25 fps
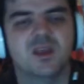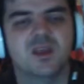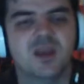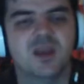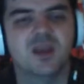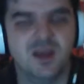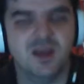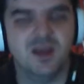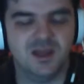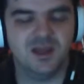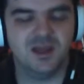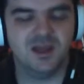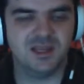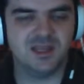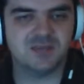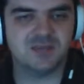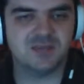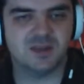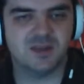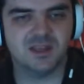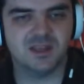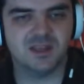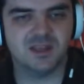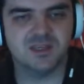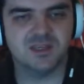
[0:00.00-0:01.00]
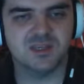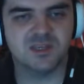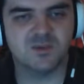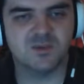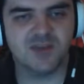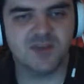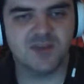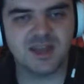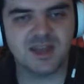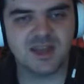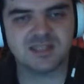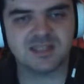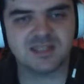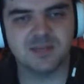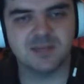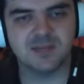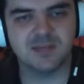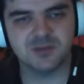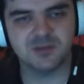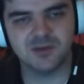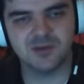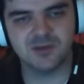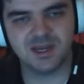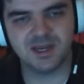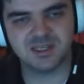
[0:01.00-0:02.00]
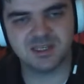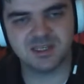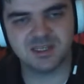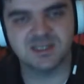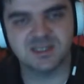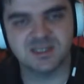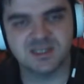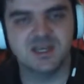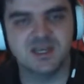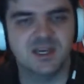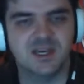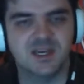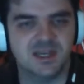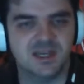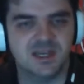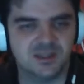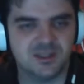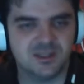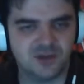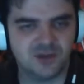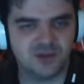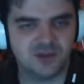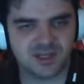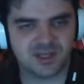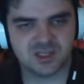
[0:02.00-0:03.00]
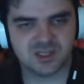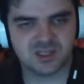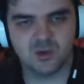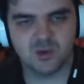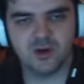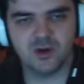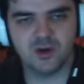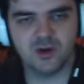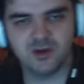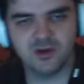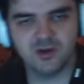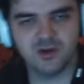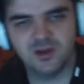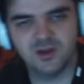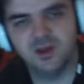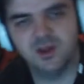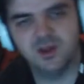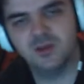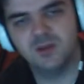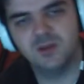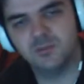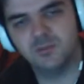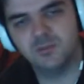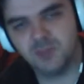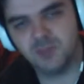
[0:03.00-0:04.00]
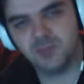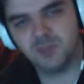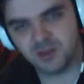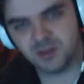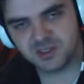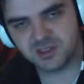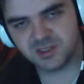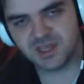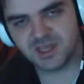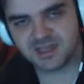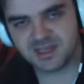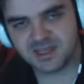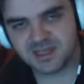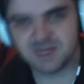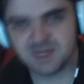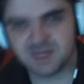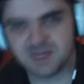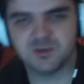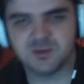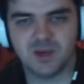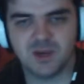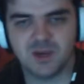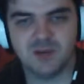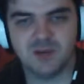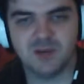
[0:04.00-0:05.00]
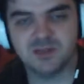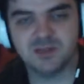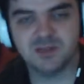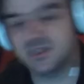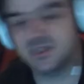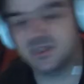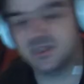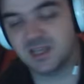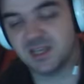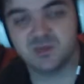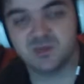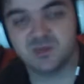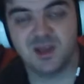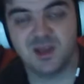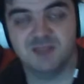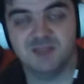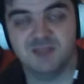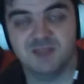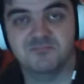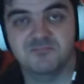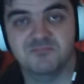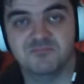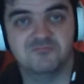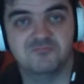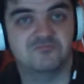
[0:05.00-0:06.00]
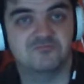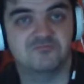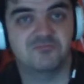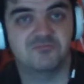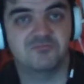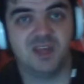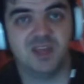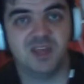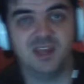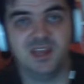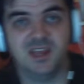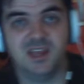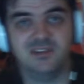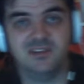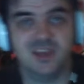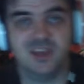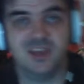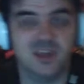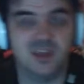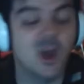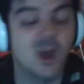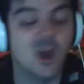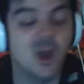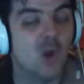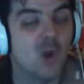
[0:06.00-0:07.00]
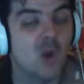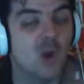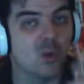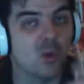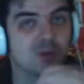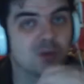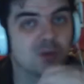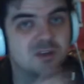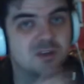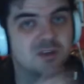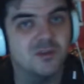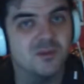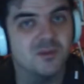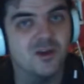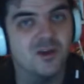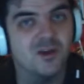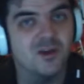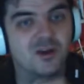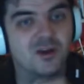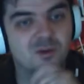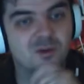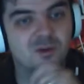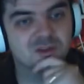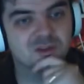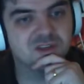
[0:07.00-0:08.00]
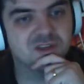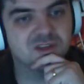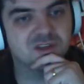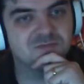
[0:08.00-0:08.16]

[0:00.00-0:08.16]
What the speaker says: And last but not least, with x times 2x is 2x squared plus x times y, which is xy. Dead easy. What about some of the harder ones?